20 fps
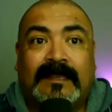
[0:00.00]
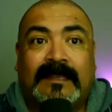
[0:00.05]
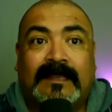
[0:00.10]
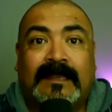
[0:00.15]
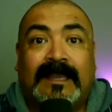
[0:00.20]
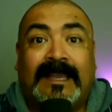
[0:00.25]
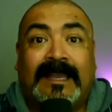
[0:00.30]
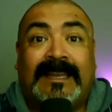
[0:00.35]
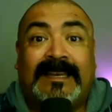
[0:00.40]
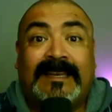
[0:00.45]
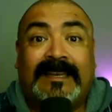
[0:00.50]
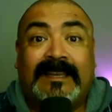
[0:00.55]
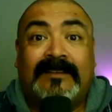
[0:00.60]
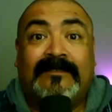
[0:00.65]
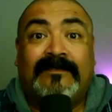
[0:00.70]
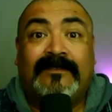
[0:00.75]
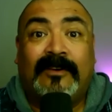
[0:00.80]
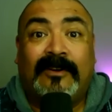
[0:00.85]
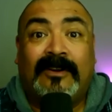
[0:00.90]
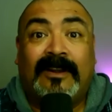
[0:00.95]
and
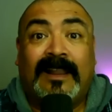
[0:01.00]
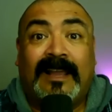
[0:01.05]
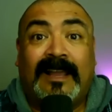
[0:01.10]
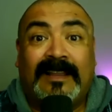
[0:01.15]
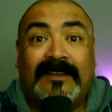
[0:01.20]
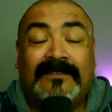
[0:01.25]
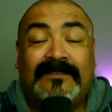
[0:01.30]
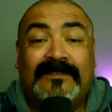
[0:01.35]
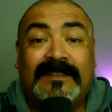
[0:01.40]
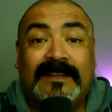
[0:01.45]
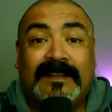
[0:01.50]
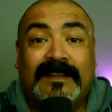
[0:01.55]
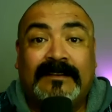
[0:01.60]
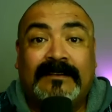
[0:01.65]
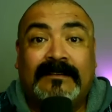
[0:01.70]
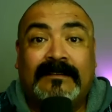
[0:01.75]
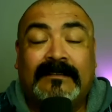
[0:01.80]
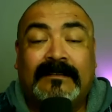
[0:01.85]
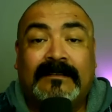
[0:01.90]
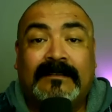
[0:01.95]
live our life
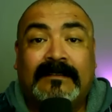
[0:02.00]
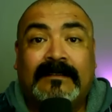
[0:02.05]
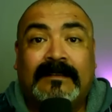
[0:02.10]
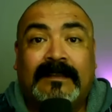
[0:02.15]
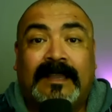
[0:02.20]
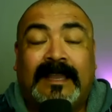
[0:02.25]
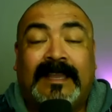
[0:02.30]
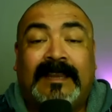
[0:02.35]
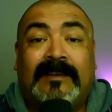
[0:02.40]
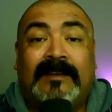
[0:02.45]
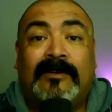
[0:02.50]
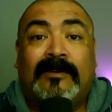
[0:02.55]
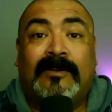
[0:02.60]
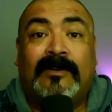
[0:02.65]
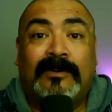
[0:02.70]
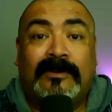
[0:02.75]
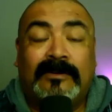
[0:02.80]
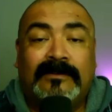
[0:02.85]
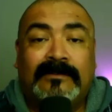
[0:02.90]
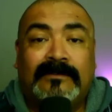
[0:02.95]
there and
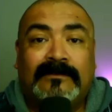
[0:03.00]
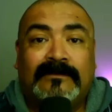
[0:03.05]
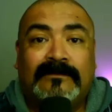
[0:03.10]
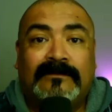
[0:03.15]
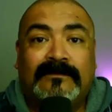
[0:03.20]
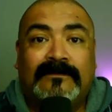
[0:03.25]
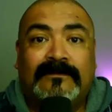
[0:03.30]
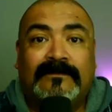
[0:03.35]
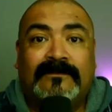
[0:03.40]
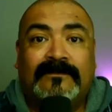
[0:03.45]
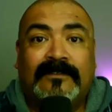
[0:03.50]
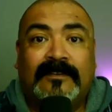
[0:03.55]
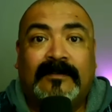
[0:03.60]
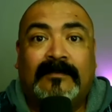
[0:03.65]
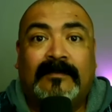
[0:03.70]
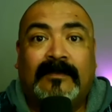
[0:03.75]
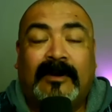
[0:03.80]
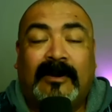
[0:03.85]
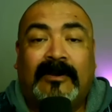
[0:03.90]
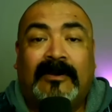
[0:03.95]
learn
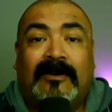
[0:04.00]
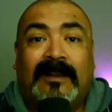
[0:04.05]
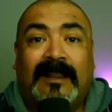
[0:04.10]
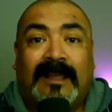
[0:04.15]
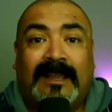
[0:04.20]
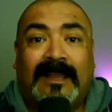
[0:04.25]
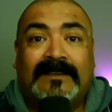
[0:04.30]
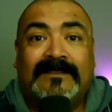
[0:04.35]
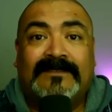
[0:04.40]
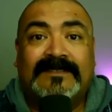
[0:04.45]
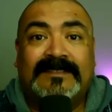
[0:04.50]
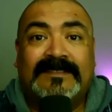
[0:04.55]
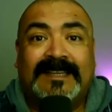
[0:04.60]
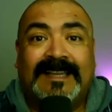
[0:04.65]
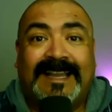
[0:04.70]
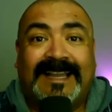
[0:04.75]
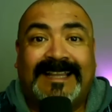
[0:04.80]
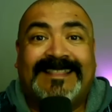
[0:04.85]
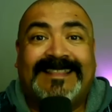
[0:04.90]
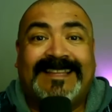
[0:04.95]
from our lives
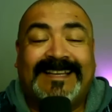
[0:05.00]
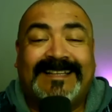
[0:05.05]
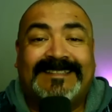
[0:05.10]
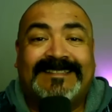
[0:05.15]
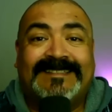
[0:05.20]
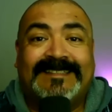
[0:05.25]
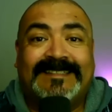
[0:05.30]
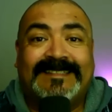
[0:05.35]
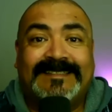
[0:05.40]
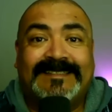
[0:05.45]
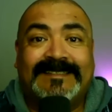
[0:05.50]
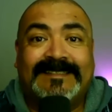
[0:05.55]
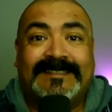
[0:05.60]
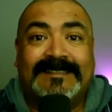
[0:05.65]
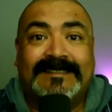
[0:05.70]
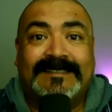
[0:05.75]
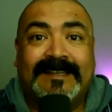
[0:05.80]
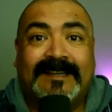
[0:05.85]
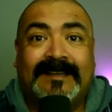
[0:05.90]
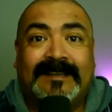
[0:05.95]
at that season in
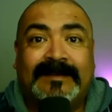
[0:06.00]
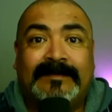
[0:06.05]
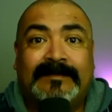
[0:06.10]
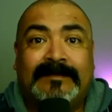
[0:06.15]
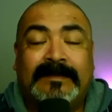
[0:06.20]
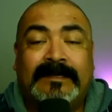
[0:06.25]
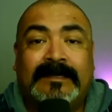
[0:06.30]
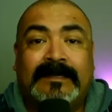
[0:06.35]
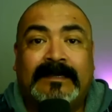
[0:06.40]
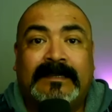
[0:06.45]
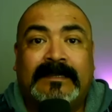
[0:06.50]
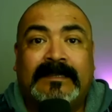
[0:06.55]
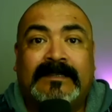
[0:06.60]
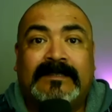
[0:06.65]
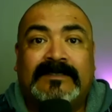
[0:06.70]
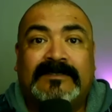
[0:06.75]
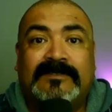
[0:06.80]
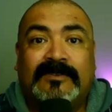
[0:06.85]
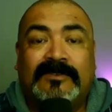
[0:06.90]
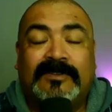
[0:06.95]
time
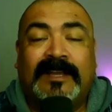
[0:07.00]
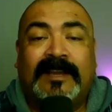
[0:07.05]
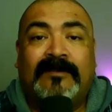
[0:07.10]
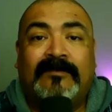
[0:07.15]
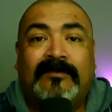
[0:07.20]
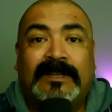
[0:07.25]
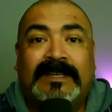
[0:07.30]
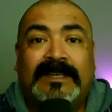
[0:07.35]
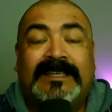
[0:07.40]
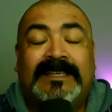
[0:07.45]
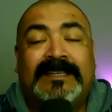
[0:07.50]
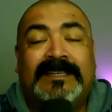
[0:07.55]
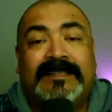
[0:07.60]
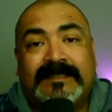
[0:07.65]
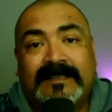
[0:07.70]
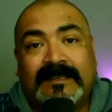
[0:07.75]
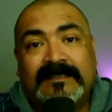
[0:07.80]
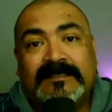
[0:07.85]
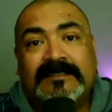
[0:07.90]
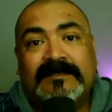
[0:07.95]
so that when He
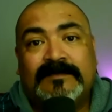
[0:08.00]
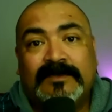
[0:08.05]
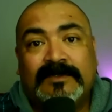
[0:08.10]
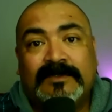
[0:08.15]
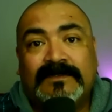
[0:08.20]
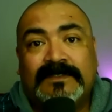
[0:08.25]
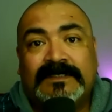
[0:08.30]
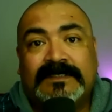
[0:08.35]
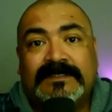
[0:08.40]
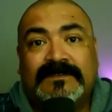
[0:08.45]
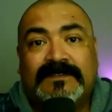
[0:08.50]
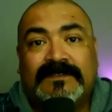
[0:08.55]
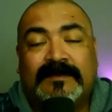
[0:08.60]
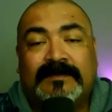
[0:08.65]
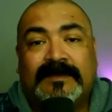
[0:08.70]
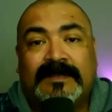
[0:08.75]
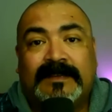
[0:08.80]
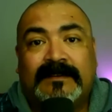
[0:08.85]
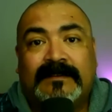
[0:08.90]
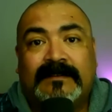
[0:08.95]
does move us from
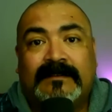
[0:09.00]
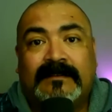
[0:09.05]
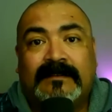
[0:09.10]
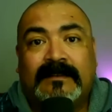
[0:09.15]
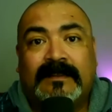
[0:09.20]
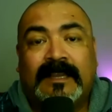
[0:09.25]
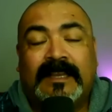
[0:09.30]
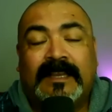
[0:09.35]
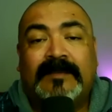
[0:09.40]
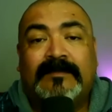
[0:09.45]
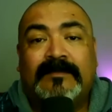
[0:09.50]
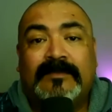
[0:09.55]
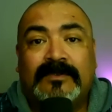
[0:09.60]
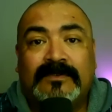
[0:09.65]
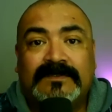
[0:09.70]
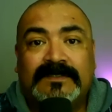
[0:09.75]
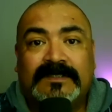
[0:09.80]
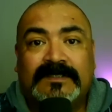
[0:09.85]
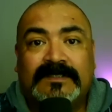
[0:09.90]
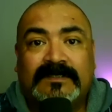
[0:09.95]
there and He
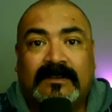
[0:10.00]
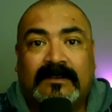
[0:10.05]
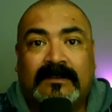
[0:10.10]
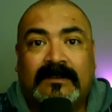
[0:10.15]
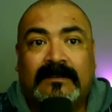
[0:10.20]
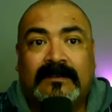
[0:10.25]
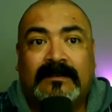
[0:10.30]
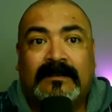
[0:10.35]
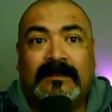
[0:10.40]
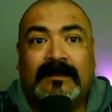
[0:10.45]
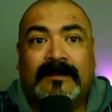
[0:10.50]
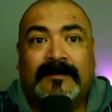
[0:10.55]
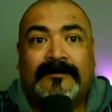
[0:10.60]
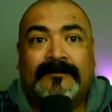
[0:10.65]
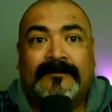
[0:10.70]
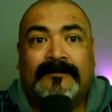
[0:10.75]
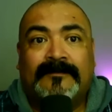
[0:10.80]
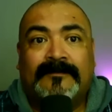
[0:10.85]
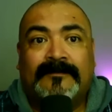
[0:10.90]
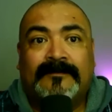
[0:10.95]
moves us on,
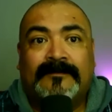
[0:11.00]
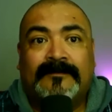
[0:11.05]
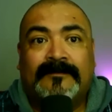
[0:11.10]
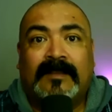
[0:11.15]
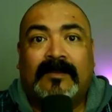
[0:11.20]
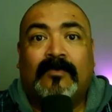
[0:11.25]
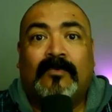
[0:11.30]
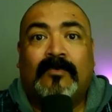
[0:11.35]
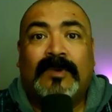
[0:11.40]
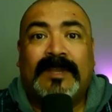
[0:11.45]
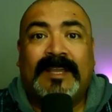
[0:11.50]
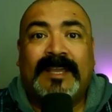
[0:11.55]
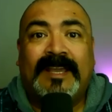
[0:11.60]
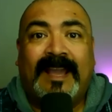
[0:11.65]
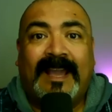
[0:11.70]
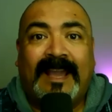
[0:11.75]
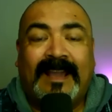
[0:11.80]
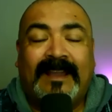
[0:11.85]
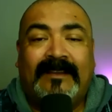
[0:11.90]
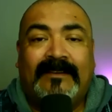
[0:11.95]
we
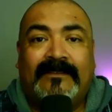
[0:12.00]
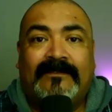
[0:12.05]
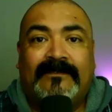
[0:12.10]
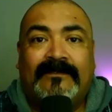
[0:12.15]
have